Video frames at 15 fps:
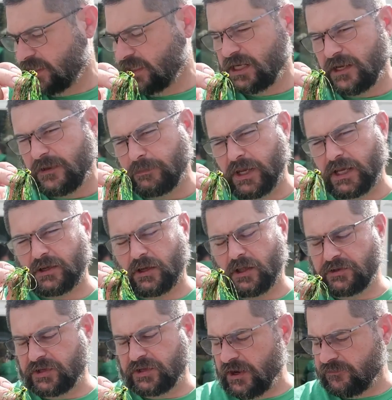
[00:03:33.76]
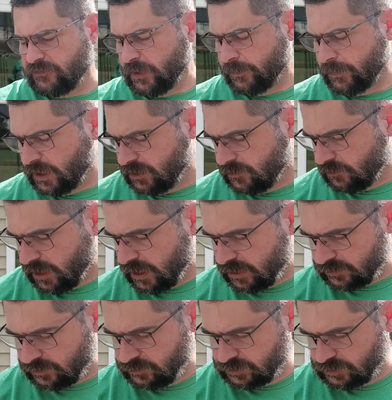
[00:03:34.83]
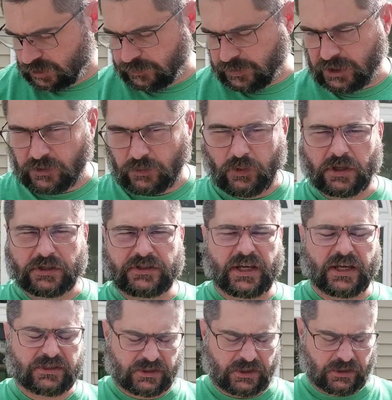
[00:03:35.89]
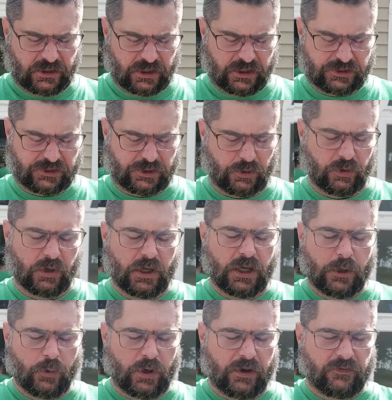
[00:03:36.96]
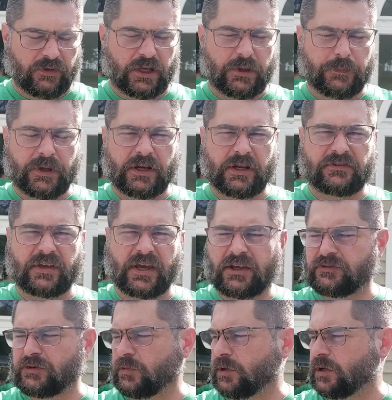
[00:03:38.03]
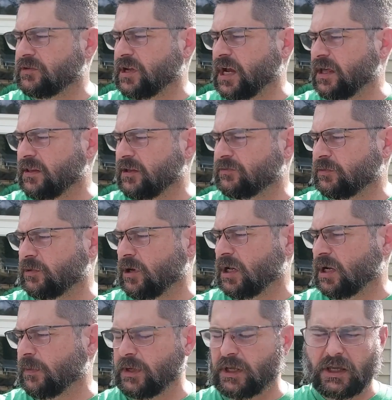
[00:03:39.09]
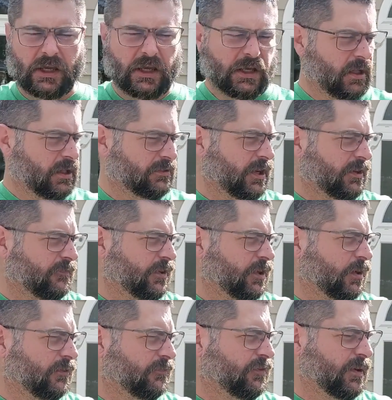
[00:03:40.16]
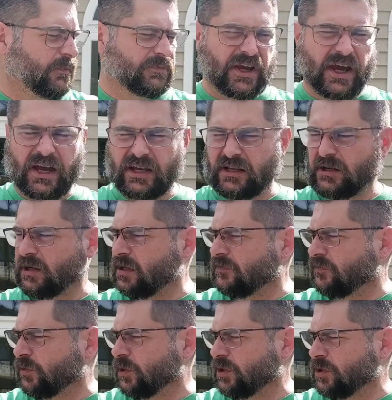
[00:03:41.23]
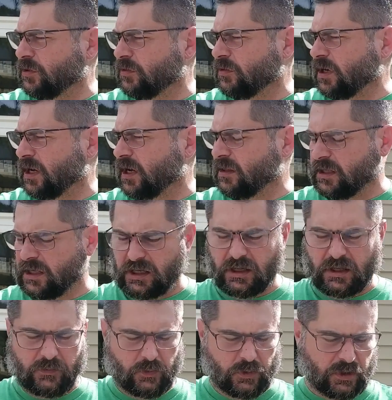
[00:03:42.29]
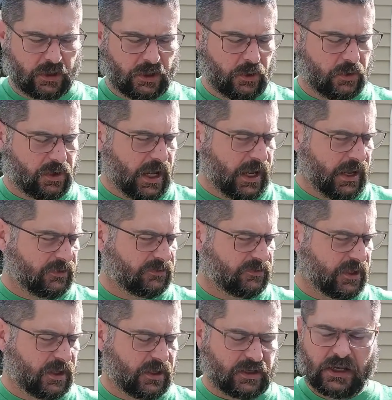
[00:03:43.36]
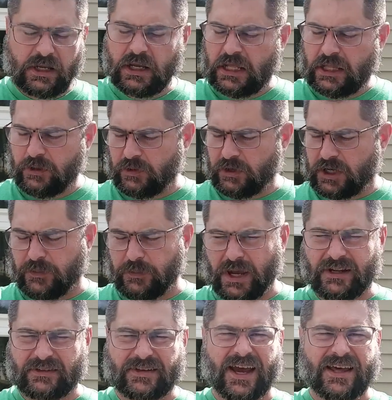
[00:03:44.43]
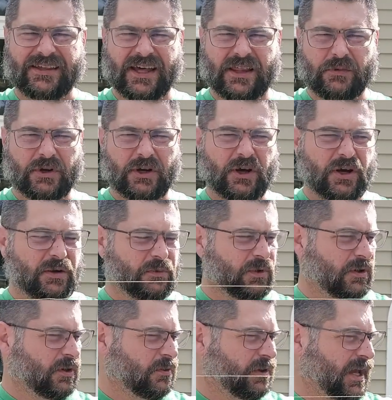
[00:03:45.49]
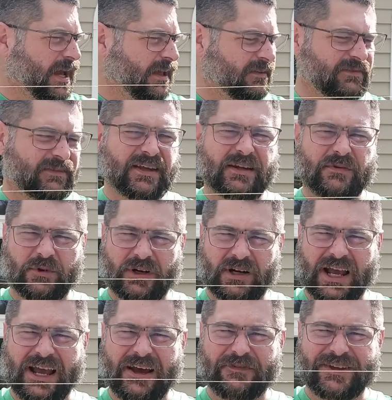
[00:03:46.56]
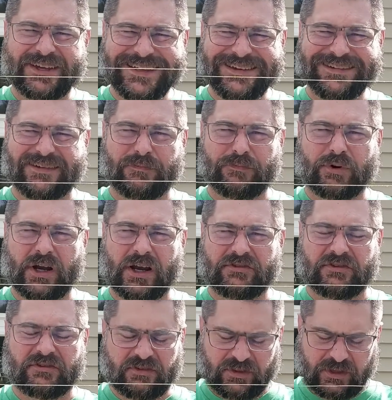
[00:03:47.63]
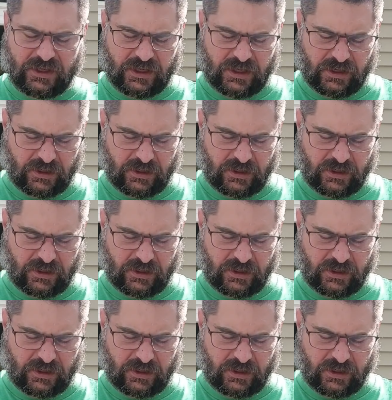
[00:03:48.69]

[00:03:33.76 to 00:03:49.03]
Make it all the time for my buddy Grant, who's going to be the one testing this. So we have an independent tester. We're going to tie this one on. I'm going to take video of him tying it on for you, and then we're going to go cast it. Then we're going to come back, tie the other one on, and we're going to go cast it. And we're going to have his impressions at the end.